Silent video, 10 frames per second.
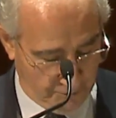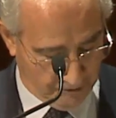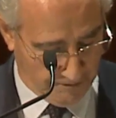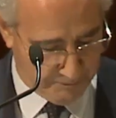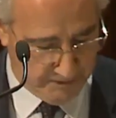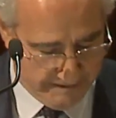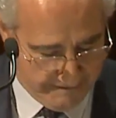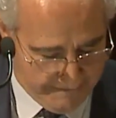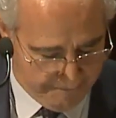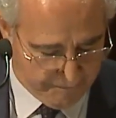Europe.
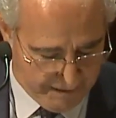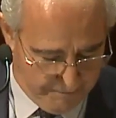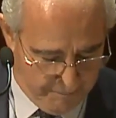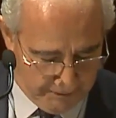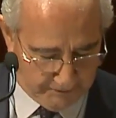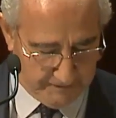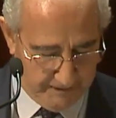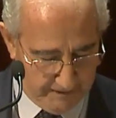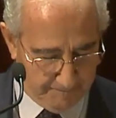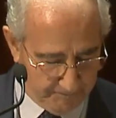But
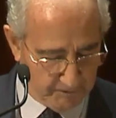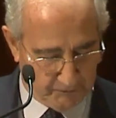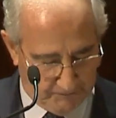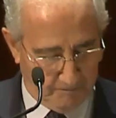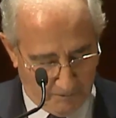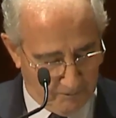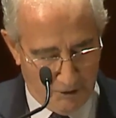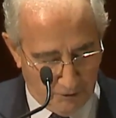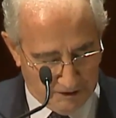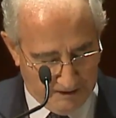
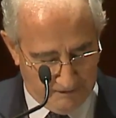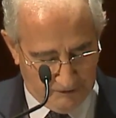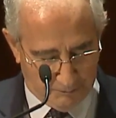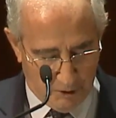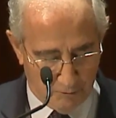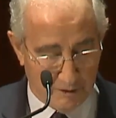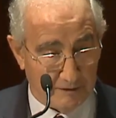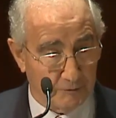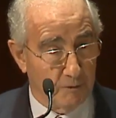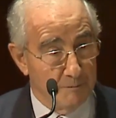noting this
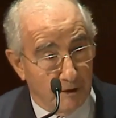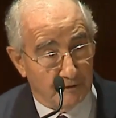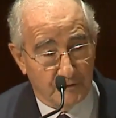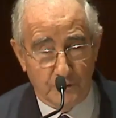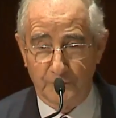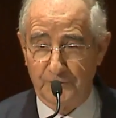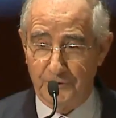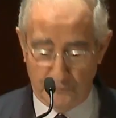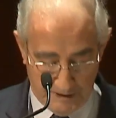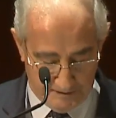progress, we must
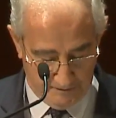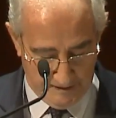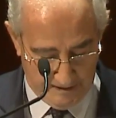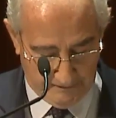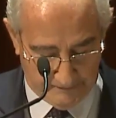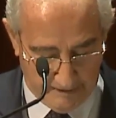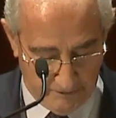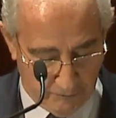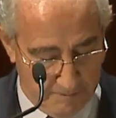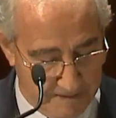also recognize that
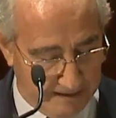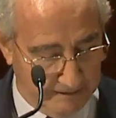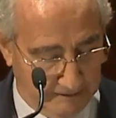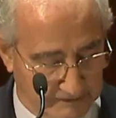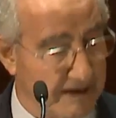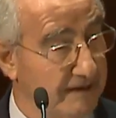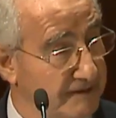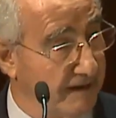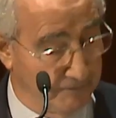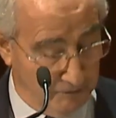the remaining
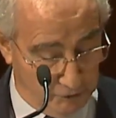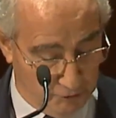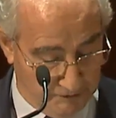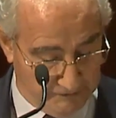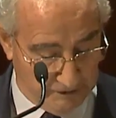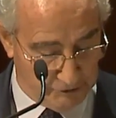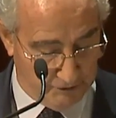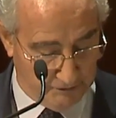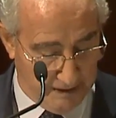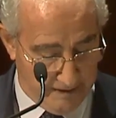7
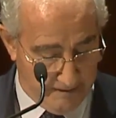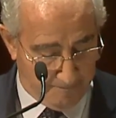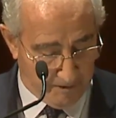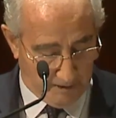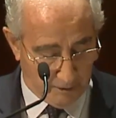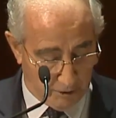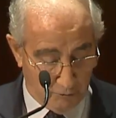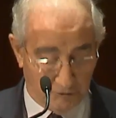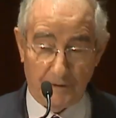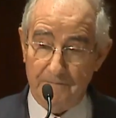jurisdictions
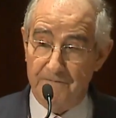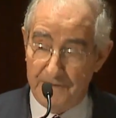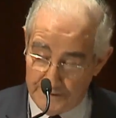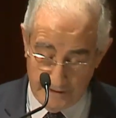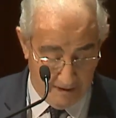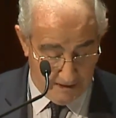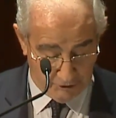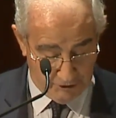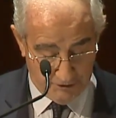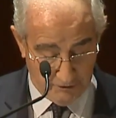include some very
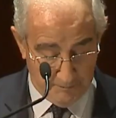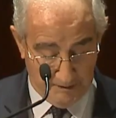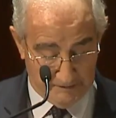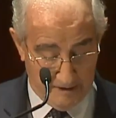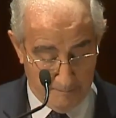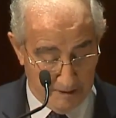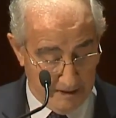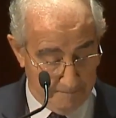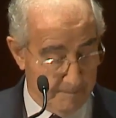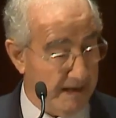large economies,
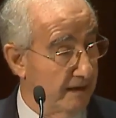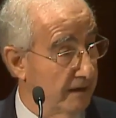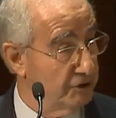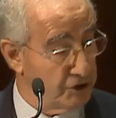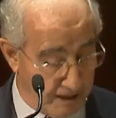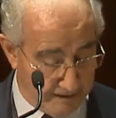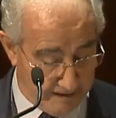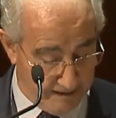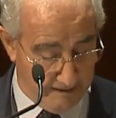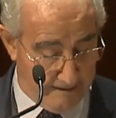namely mainland
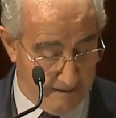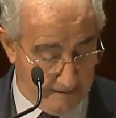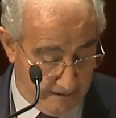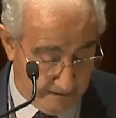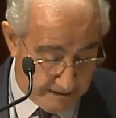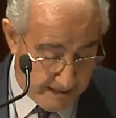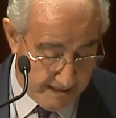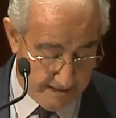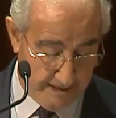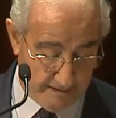China,
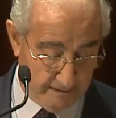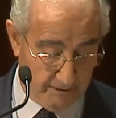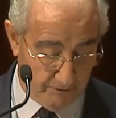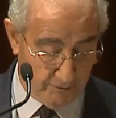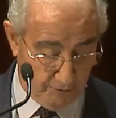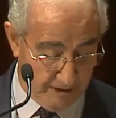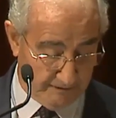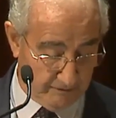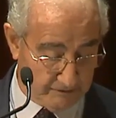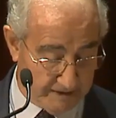India, and the
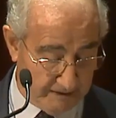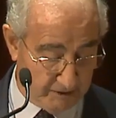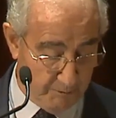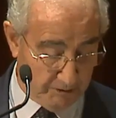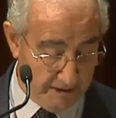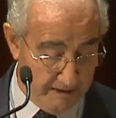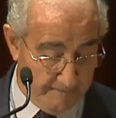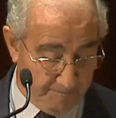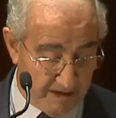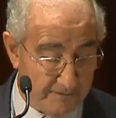United States. But
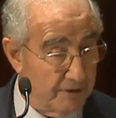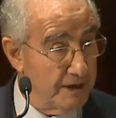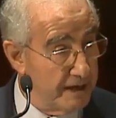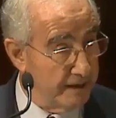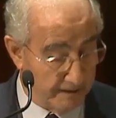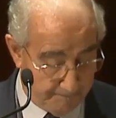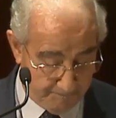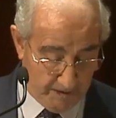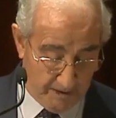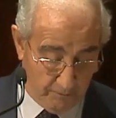even here,
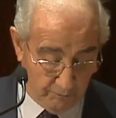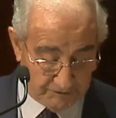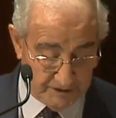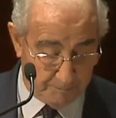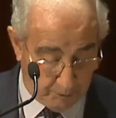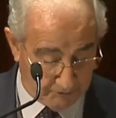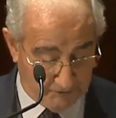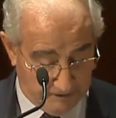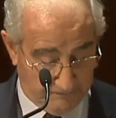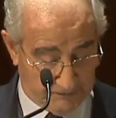we see
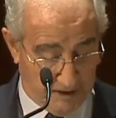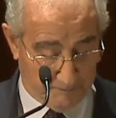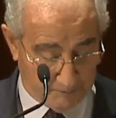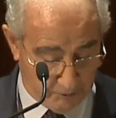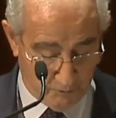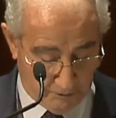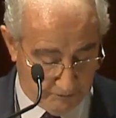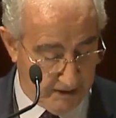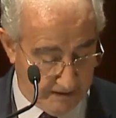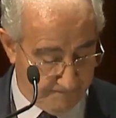positive steps toward
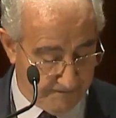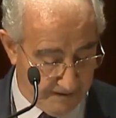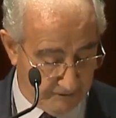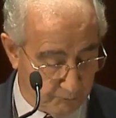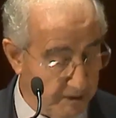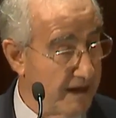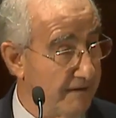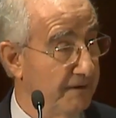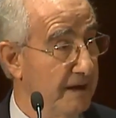IFRS. We have